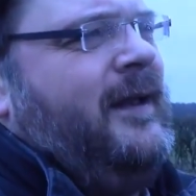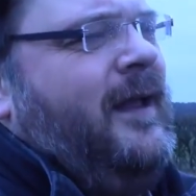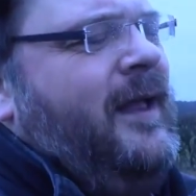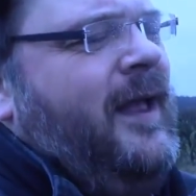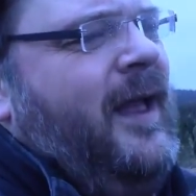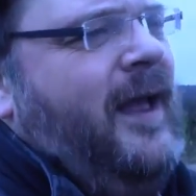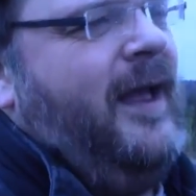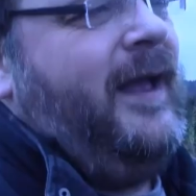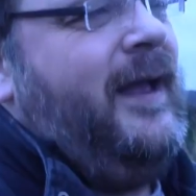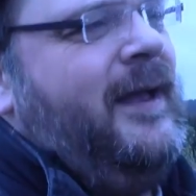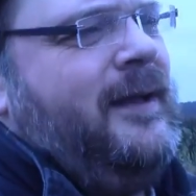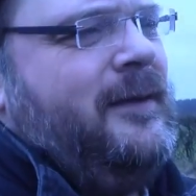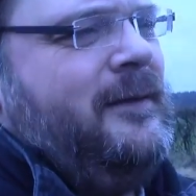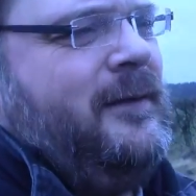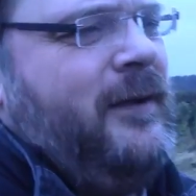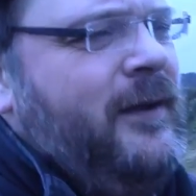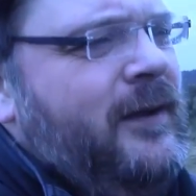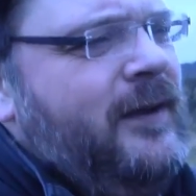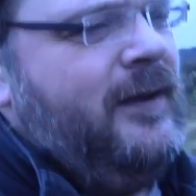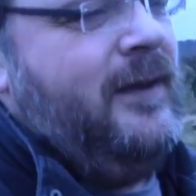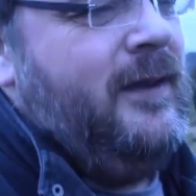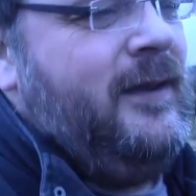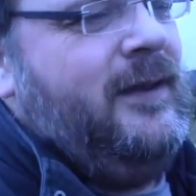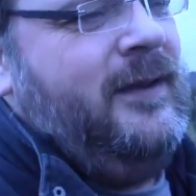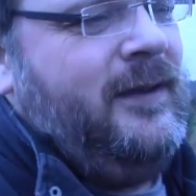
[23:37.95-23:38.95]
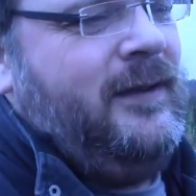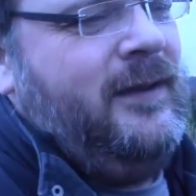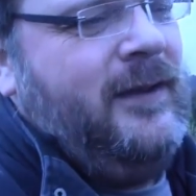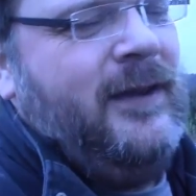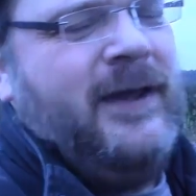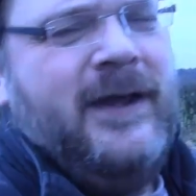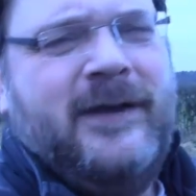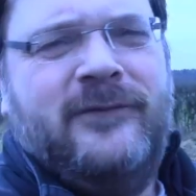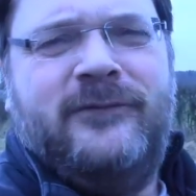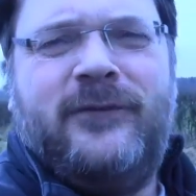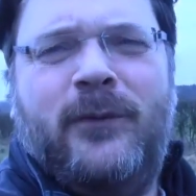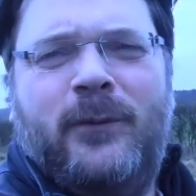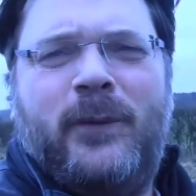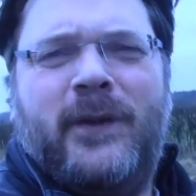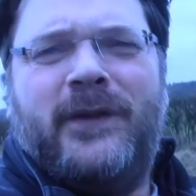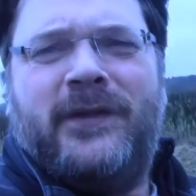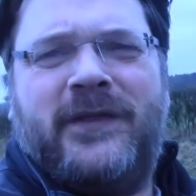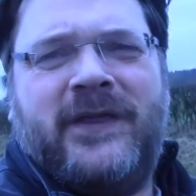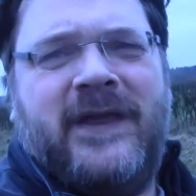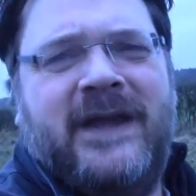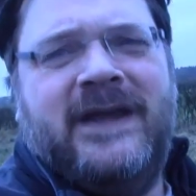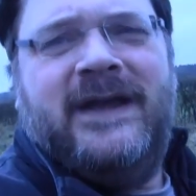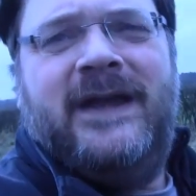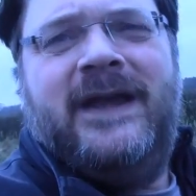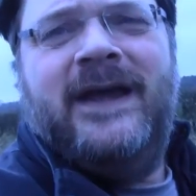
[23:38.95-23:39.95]
For one
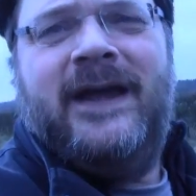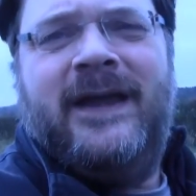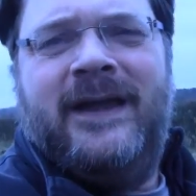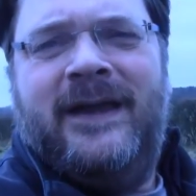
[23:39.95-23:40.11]
thing,